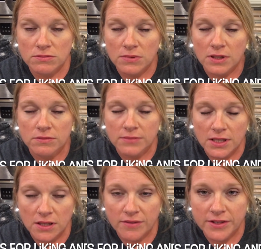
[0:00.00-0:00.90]
I
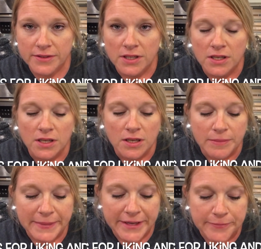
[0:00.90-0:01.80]
love it.
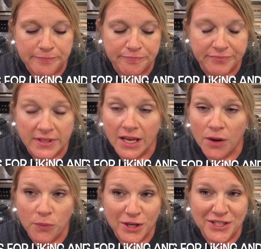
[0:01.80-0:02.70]
But I
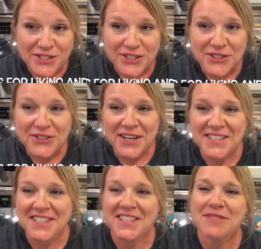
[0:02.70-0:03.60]
wanted to show you
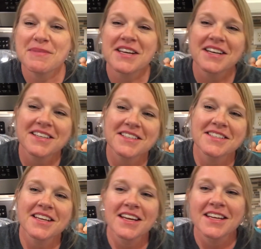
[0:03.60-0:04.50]
guys this because,
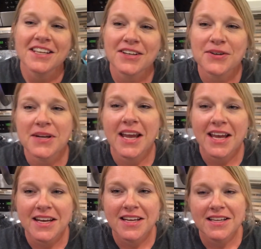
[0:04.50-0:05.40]
you know,
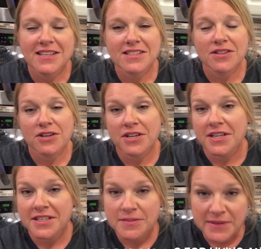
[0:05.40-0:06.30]
canning is a learning
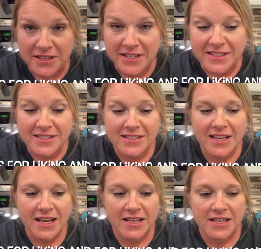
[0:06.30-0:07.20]
experience.
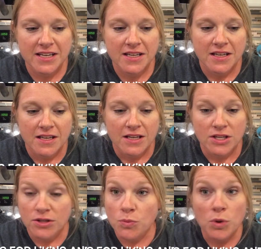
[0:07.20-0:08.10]
Canning,
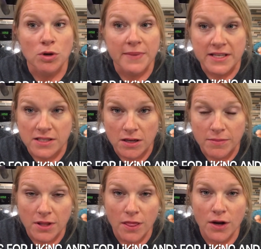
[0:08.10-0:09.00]
you will mess up.
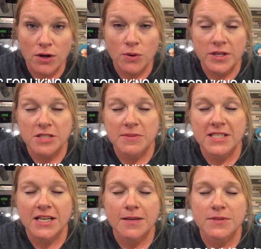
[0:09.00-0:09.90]
There are going to be
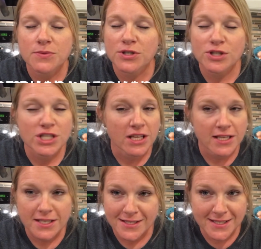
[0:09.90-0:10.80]
times when your jelly
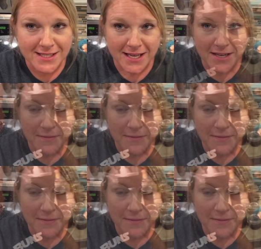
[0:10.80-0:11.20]
doesn't set.